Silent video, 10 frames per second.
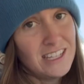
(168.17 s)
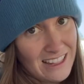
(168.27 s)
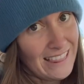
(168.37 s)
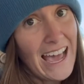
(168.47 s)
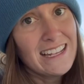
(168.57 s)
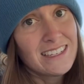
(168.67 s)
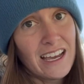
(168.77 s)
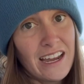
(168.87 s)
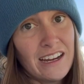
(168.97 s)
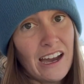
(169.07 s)
last
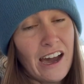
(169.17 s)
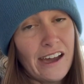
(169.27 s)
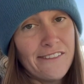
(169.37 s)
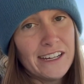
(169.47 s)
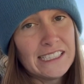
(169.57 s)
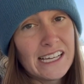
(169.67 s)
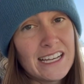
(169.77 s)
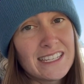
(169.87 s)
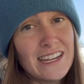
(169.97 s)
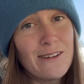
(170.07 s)
night I
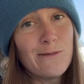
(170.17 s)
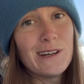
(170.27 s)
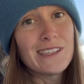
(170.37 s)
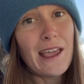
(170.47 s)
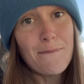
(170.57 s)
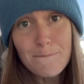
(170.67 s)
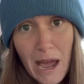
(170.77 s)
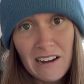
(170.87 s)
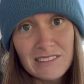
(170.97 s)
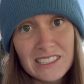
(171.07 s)
realized it was a
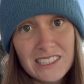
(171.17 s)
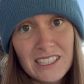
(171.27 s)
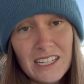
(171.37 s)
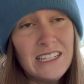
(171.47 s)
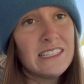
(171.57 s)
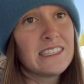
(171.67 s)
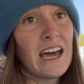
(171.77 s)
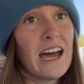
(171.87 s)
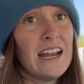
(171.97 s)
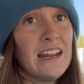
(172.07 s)
mouse
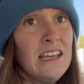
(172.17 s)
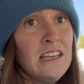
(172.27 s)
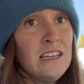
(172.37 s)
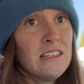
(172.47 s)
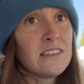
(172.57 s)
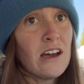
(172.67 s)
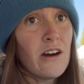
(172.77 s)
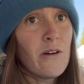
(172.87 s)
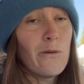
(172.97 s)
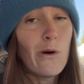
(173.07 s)
inside.
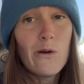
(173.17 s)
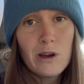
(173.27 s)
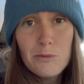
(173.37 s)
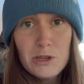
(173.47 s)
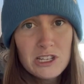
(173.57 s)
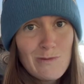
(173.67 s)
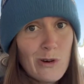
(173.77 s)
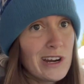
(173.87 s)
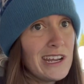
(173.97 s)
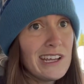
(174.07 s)
So woke up this
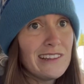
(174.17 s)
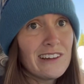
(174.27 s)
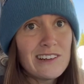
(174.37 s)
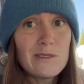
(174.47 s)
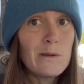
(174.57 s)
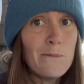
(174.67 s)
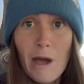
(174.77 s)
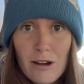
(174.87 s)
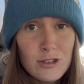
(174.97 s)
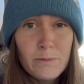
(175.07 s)
morning, there's
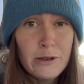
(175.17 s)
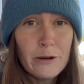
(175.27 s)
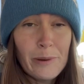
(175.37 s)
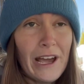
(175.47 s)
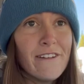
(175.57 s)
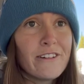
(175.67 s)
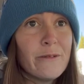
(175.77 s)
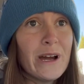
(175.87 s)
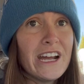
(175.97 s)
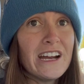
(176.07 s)
mouse poop
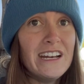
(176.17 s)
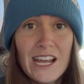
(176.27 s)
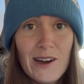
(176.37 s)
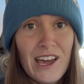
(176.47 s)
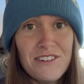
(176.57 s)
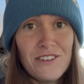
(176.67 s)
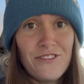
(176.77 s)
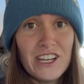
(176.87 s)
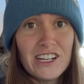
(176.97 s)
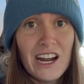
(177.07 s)
everywhere, and now I had to
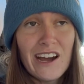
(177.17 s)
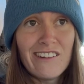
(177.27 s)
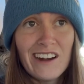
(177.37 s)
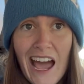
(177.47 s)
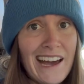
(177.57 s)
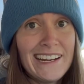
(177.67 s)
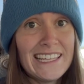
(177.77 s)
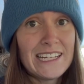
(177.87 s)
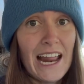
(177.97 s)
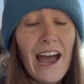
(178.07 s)
figure out how to
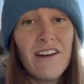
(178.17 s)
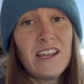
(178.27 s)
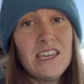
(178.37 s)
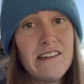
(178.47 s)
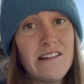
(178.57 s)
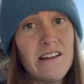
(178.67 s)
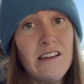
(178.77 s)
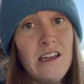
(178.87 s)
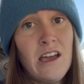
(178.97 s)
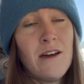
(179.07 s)
get it out of here.
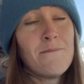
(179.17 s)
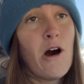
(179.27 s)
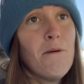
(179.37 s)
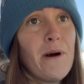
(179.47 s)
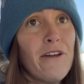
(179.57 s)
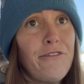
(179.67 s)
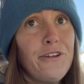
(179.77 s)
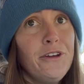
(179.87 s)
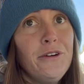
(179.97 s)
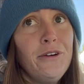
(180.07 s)
All my
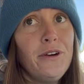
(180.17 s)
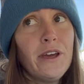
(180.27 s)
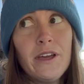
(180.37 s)
food,